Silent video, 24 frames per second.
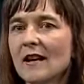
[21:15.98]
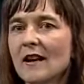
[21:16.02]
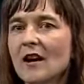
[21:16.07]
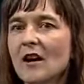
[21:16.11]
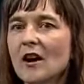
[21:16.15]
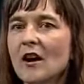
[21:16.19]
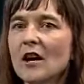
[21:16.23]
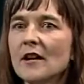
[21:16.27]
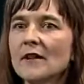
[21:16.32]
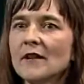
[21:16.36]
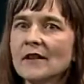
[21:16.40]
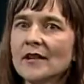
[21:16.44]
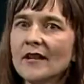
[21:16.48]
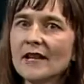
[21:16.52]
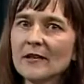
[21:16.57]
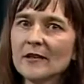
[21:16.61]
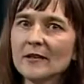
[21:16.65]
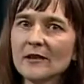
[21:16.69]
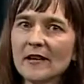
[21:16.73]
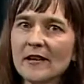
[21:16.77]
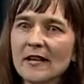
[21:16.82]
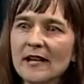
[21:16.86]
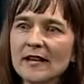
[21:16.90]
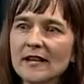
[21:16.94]
On the other
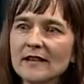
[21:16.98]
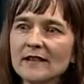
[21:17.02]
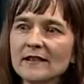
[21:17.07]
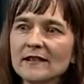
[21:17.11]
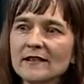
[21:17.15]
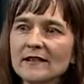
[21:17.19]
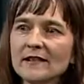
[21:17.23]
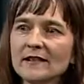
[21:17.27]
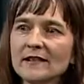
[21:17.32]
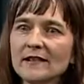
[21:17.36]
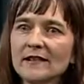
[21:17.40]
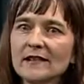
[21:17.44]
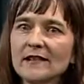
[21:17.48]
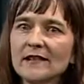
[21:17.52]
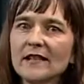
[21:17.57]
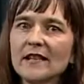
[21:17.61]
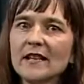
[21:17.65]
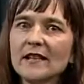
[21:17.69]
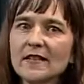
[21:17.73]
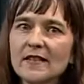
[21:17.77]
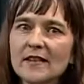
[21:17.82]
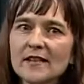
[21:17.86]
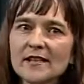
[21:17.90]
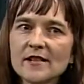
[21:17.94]
hand, he
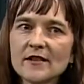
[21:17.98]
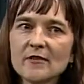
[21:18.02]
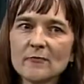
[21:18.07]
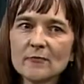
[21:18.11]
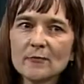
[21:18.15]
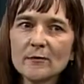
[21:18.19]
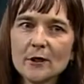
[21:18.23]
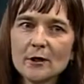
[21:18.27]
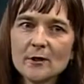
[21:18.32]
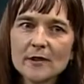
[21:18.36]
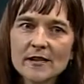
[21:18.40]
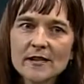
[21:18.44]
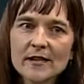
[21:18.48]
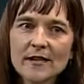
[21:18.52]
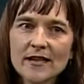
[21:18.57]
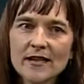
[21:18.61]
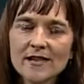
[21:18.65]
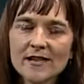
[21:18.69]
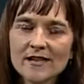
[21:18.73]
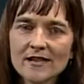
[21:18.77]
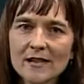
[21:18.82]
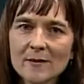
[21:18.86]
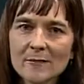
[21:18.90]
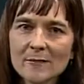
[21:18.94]
thinks of music
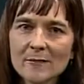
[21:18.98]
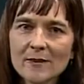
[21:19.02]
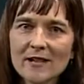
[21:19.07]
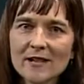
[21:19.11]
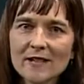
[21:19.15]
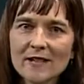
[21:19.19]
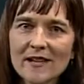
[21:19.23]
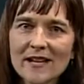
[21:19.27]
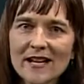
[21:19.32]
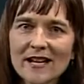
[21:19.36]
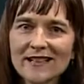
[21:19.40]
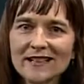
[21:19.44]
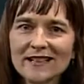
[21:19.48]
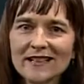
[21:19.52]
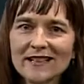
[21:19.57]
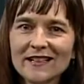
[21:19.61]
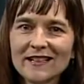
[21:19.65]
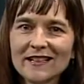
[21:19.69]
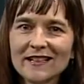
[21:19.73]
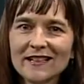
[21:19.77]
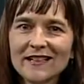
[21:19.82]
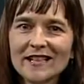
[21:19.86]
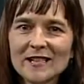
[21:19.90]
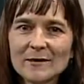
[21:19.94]
as something that
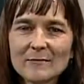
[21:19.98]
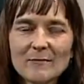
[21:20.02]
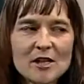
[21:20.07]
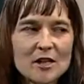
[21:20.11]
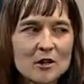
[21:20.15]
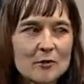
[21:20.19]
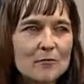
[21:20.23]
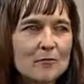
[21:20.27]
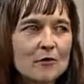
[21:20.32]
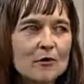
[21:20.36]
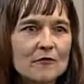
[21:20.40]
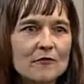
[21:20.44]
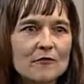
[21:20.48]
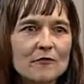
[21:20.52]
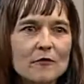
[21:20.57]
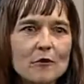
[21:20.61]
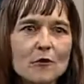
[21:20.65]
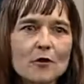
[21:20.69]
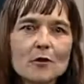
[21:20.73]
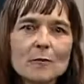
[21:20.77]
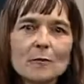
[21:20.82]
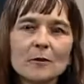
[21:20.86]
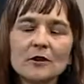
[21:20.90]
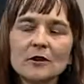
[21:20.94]
is much more
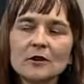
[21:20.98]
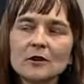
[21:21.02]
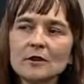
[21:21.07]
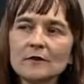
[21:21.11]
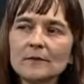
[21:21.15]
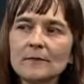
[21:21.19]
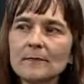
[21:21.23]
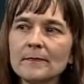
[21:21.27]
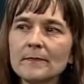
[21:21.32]
formal.